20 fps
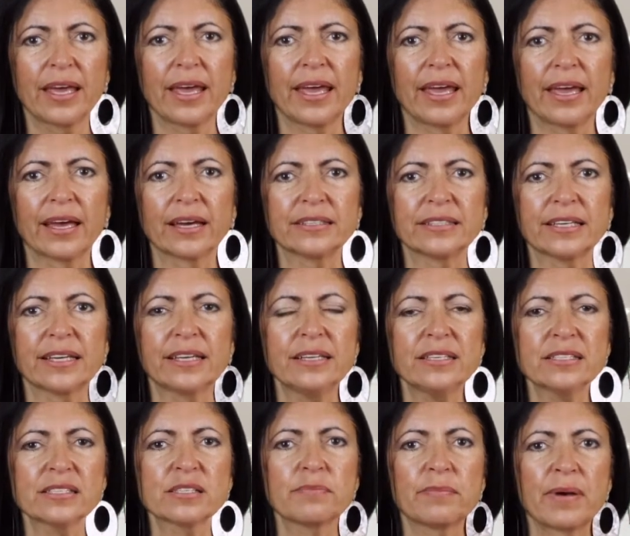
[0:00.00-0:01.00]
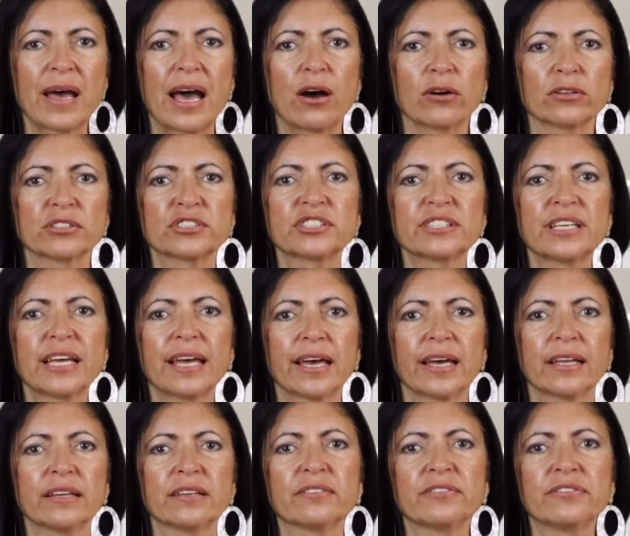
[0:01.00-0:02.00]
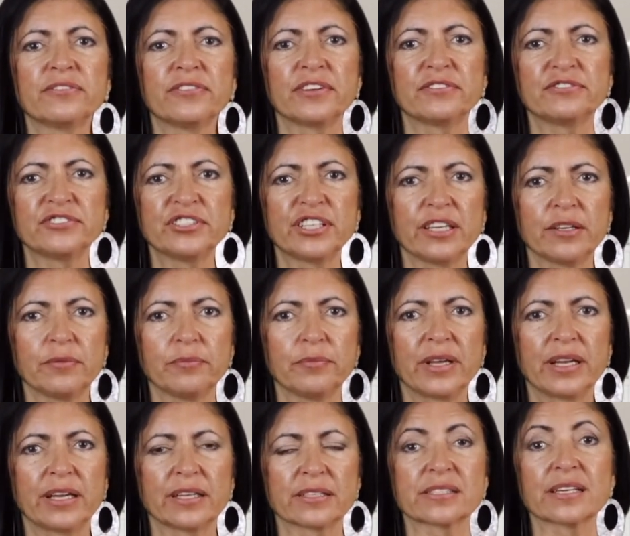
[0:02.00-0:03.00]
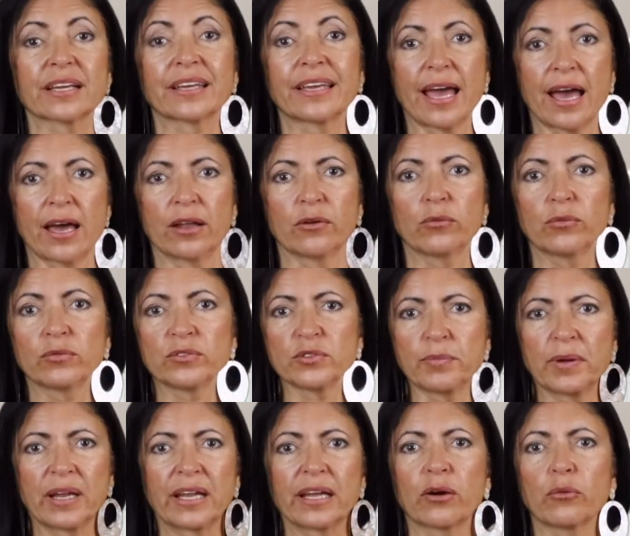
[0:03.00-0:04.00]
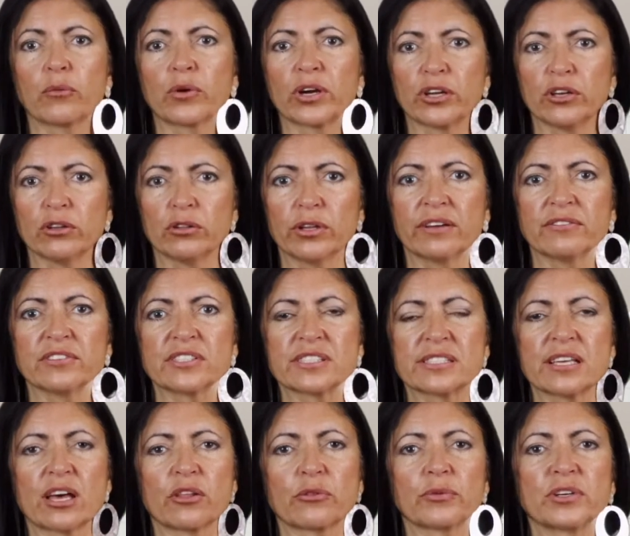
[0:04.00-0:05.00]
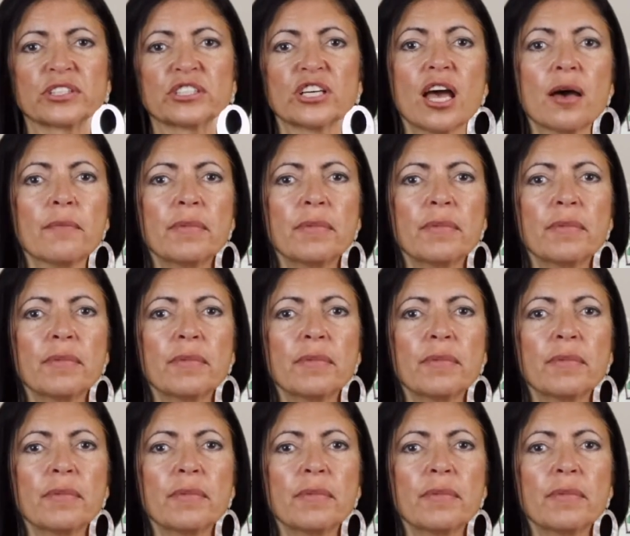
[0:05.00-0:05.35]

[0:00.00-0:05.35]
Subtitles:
and it is about 10 to 15 minutes, again, depending on where you live in Southbridge,